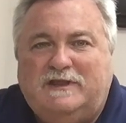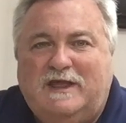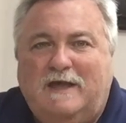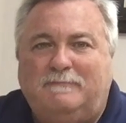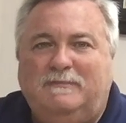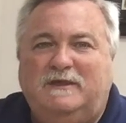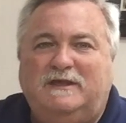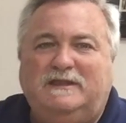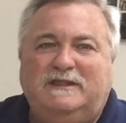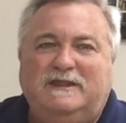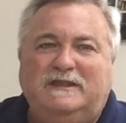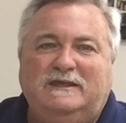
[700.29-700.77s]

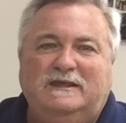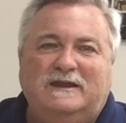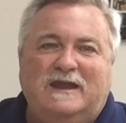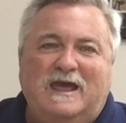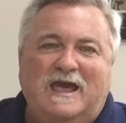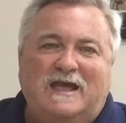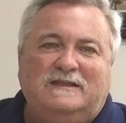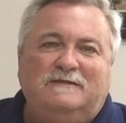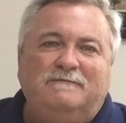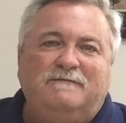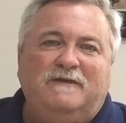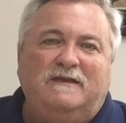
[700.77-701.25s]
That means he can
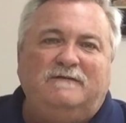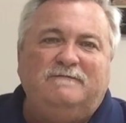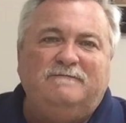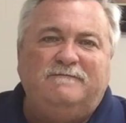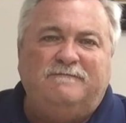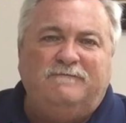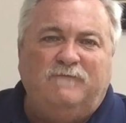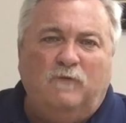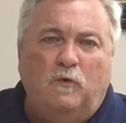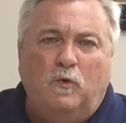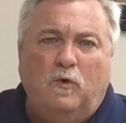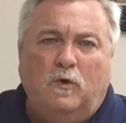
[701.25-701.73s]
activate
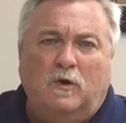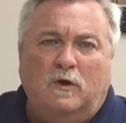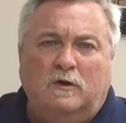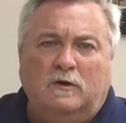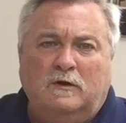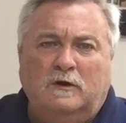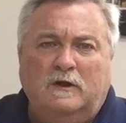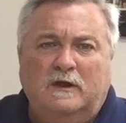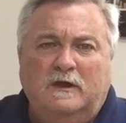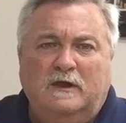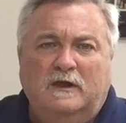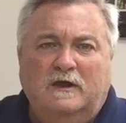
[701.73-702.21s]

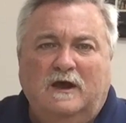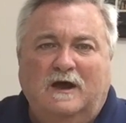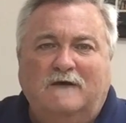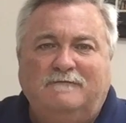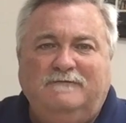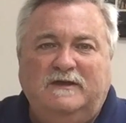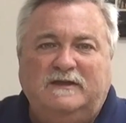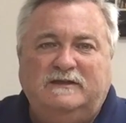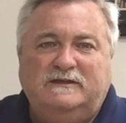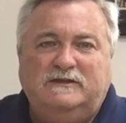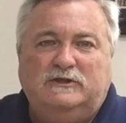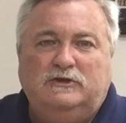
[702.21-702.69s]
four
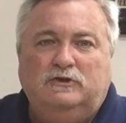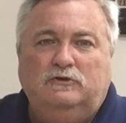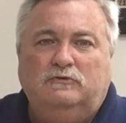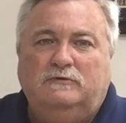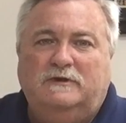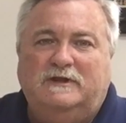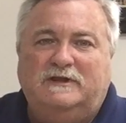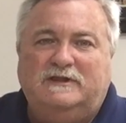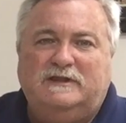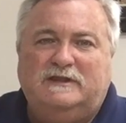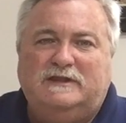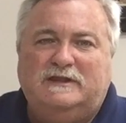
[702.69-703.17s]
of his
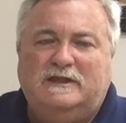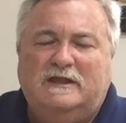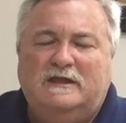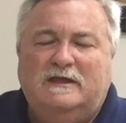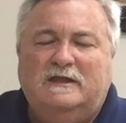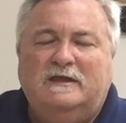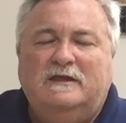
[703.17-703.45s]
units